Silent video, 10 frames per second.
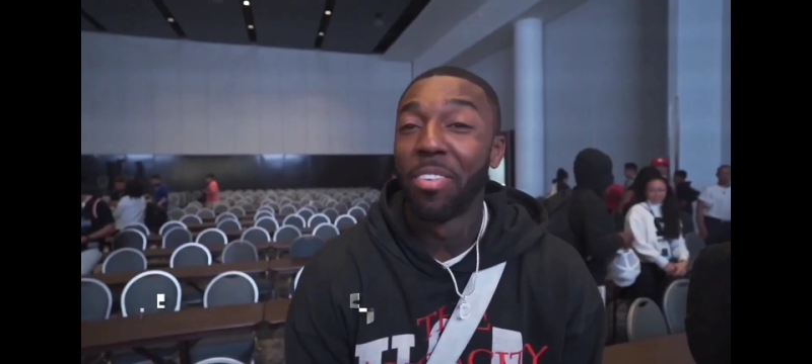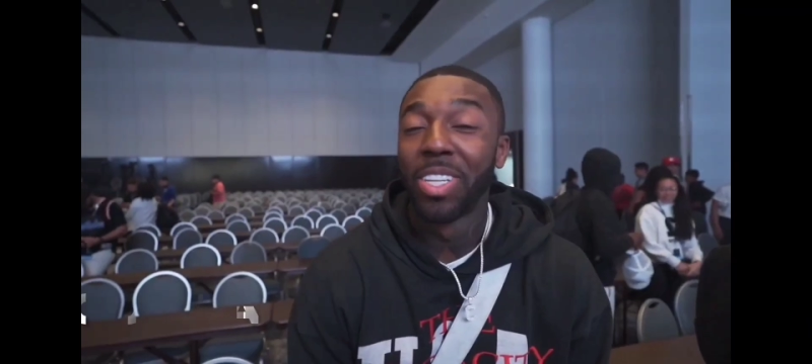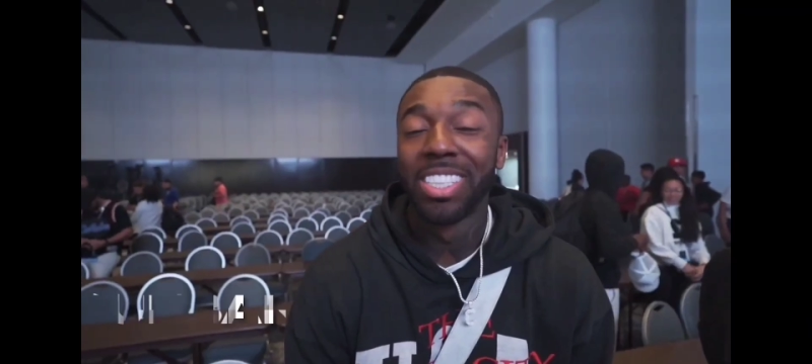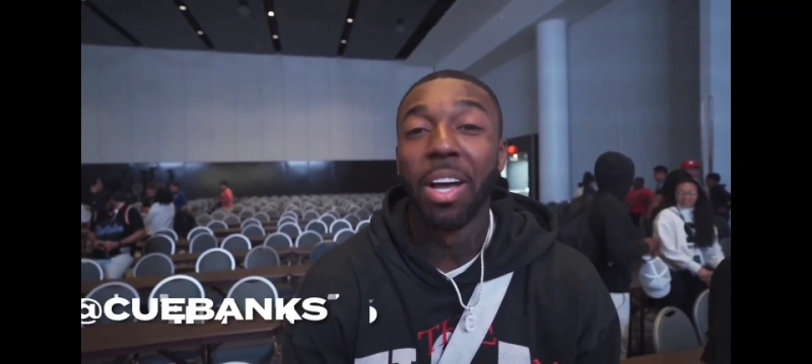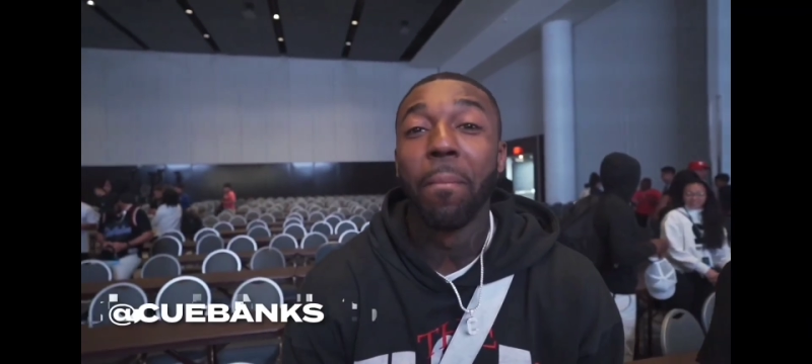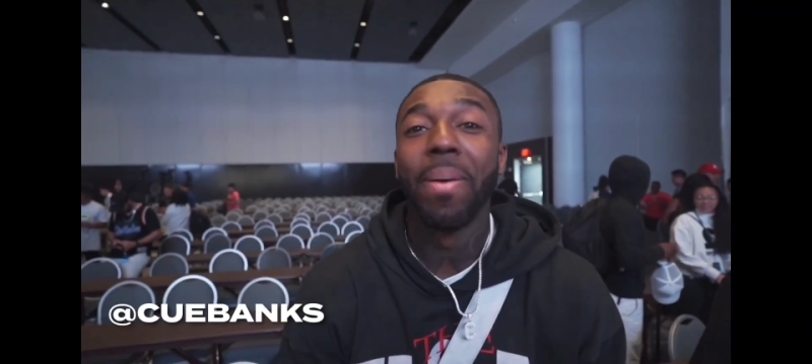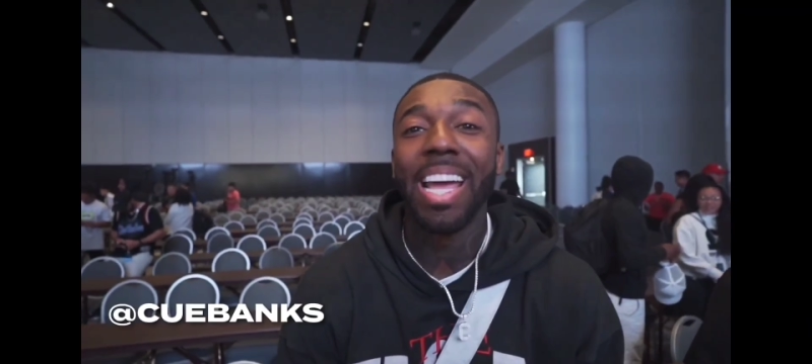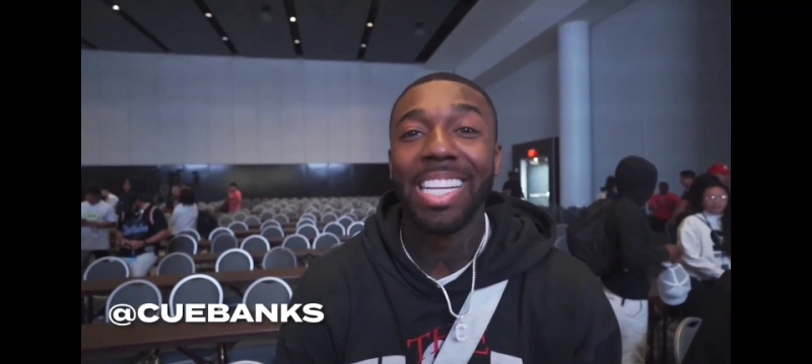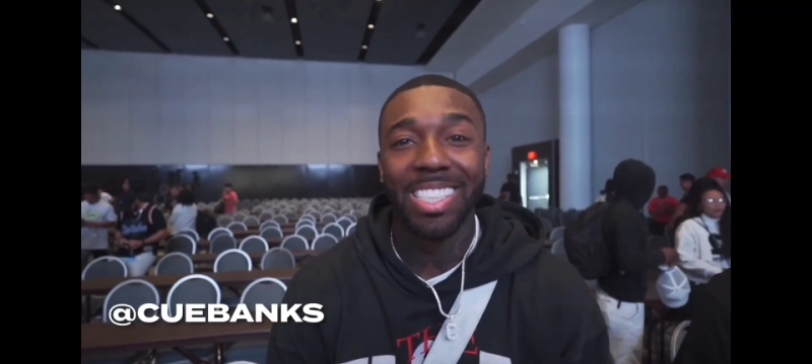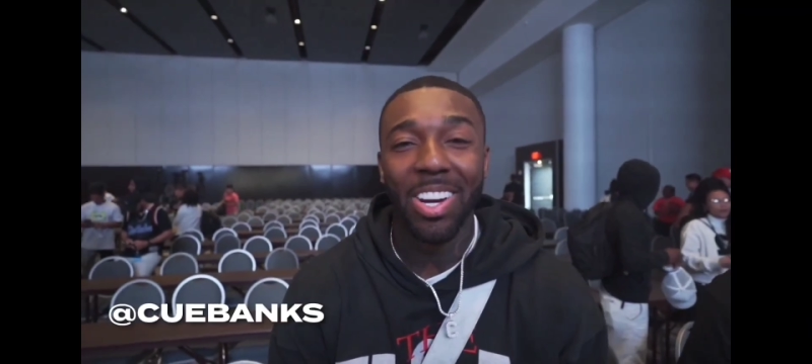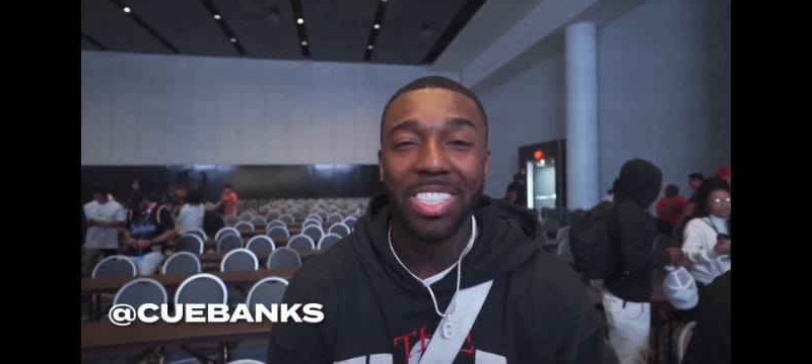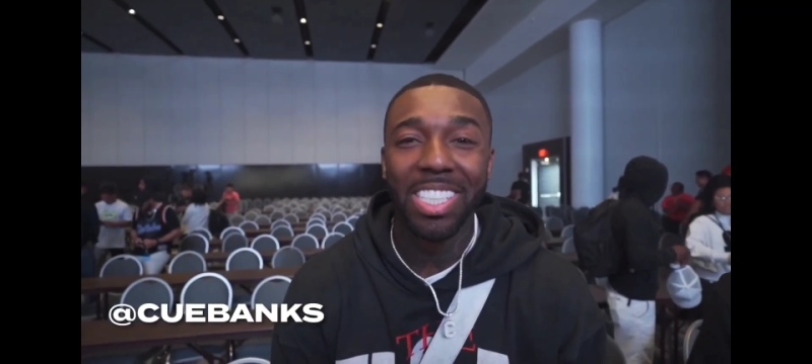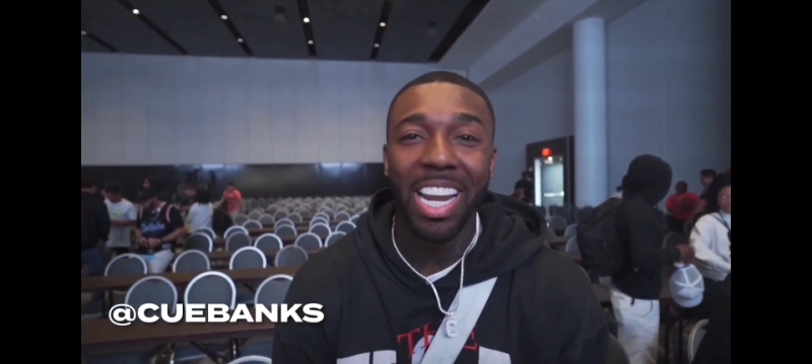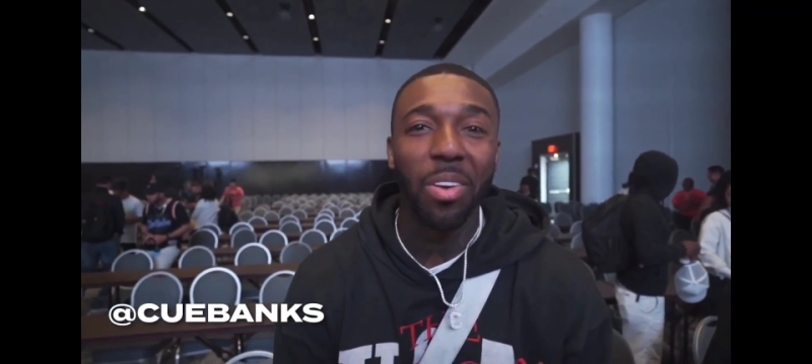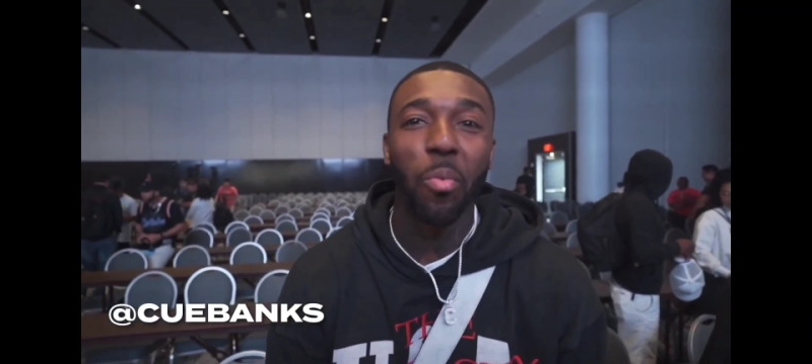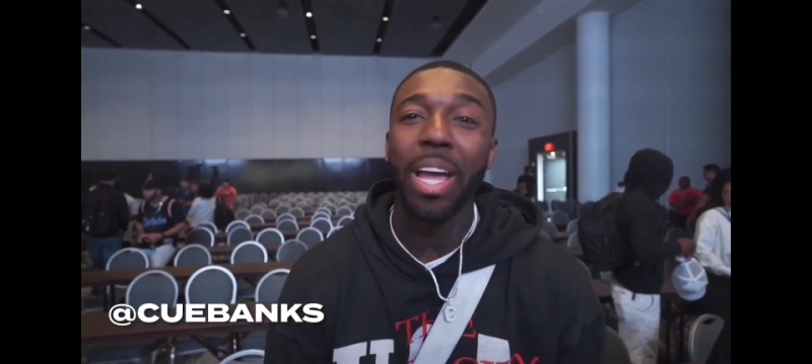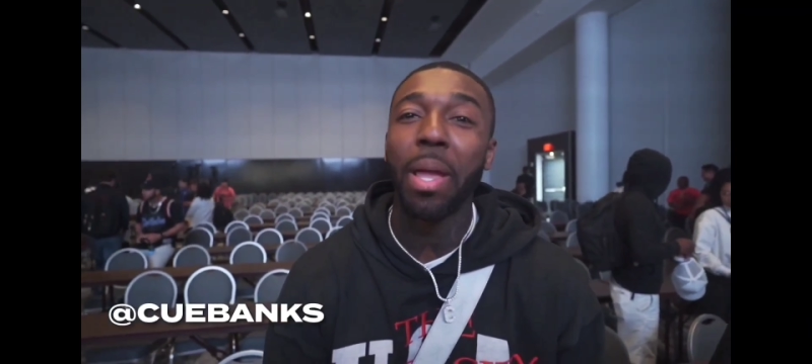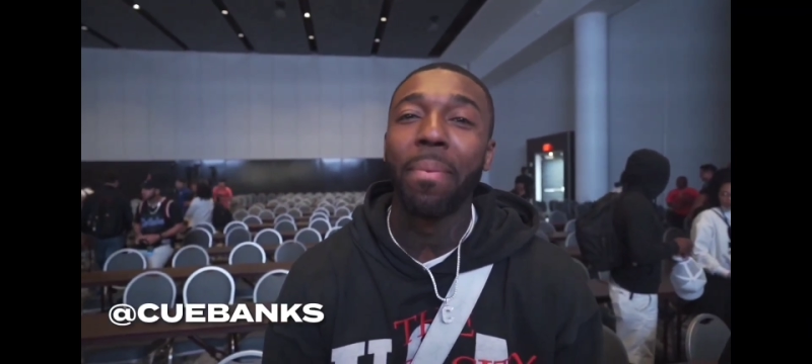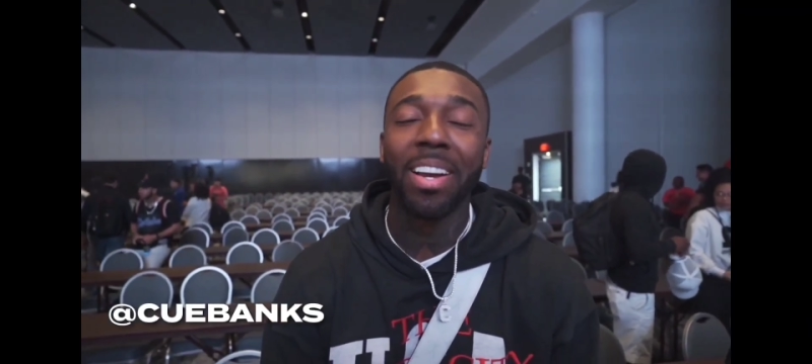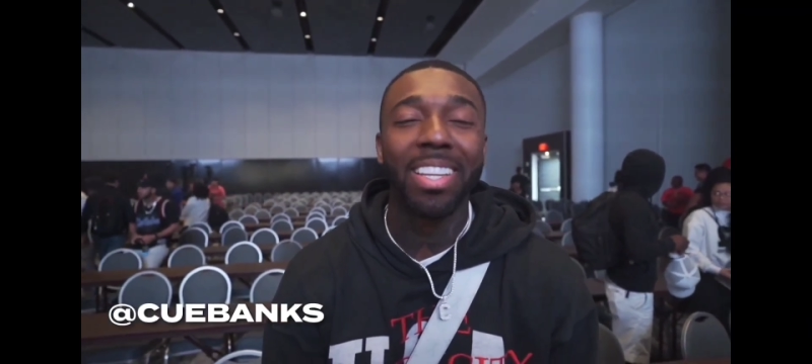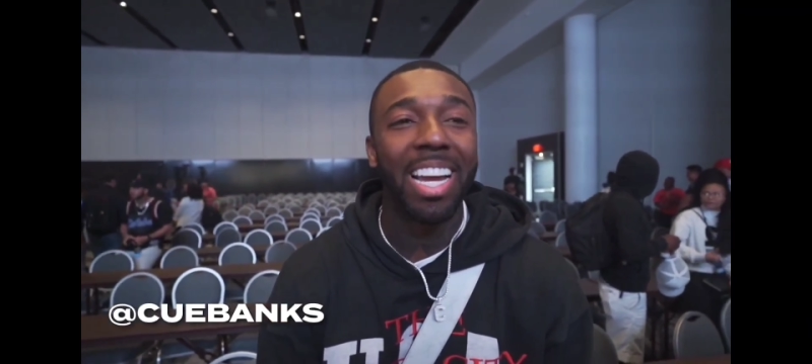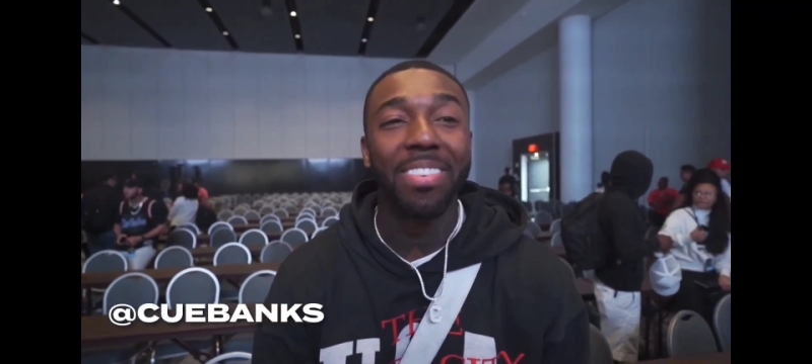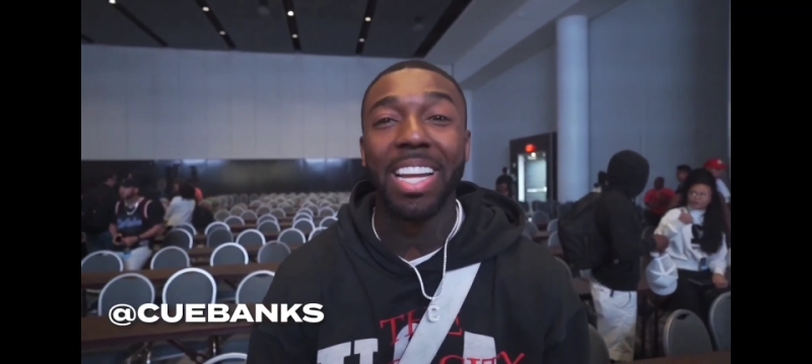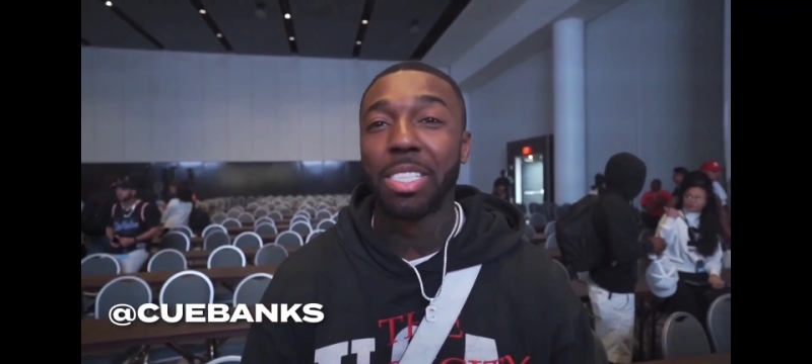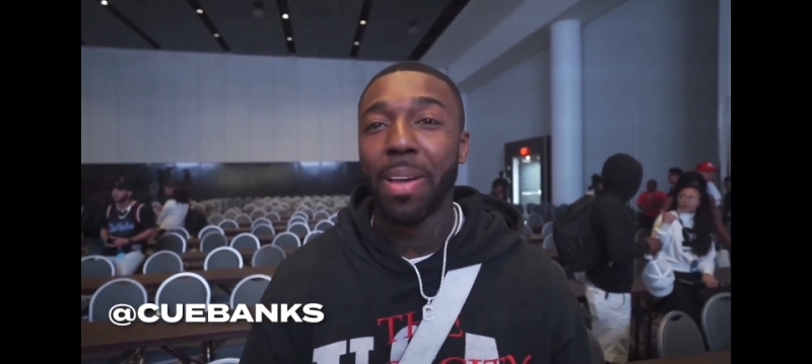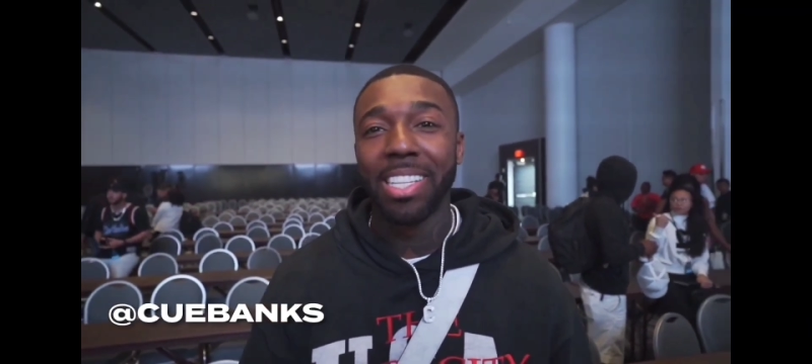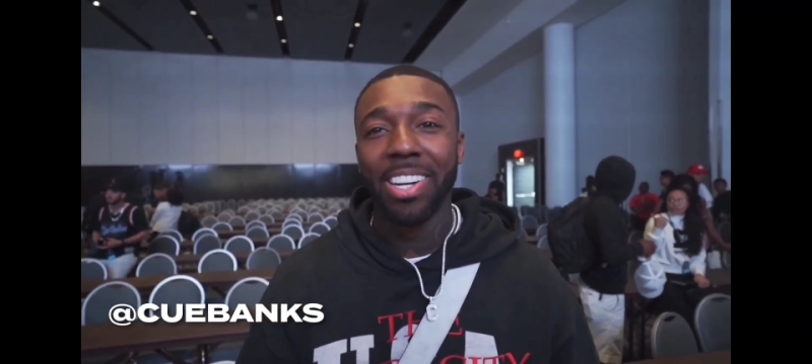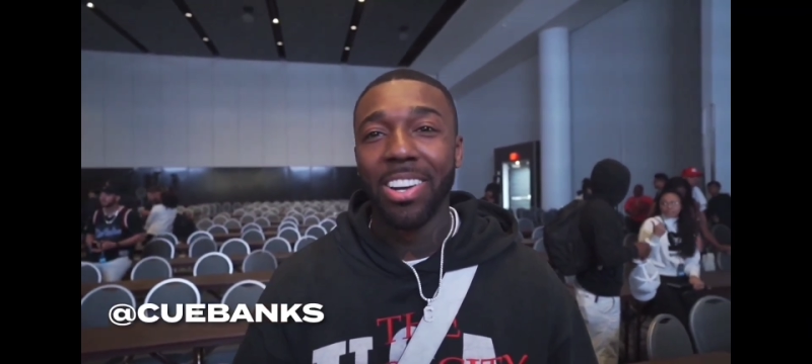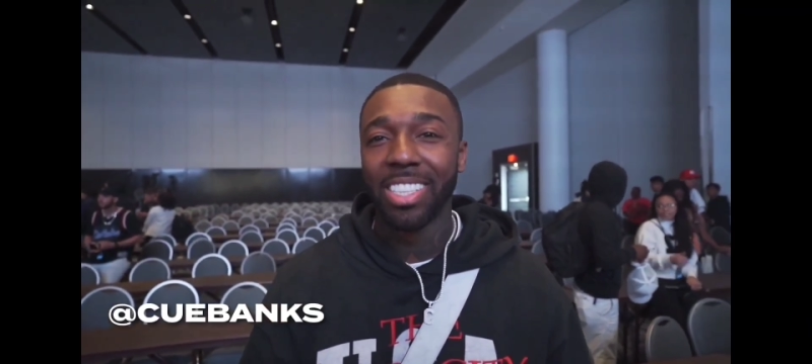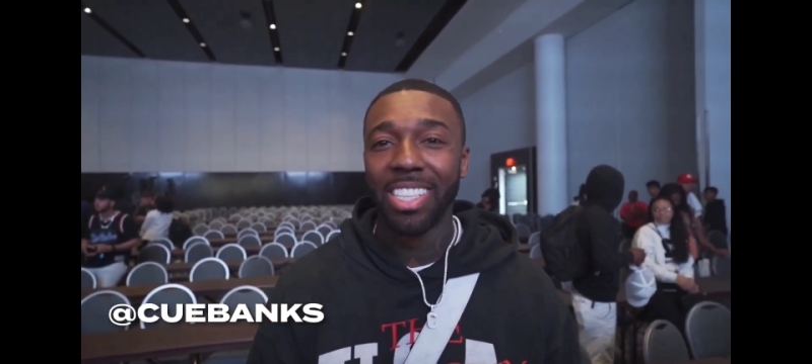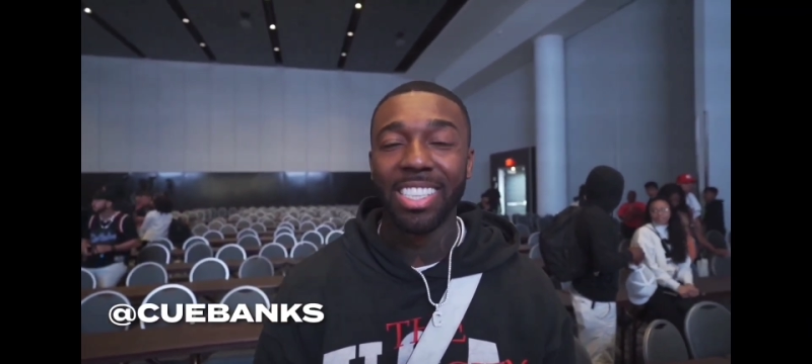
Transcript: Ben was amazing, honestly. Like way bigger than I even expected, honestly.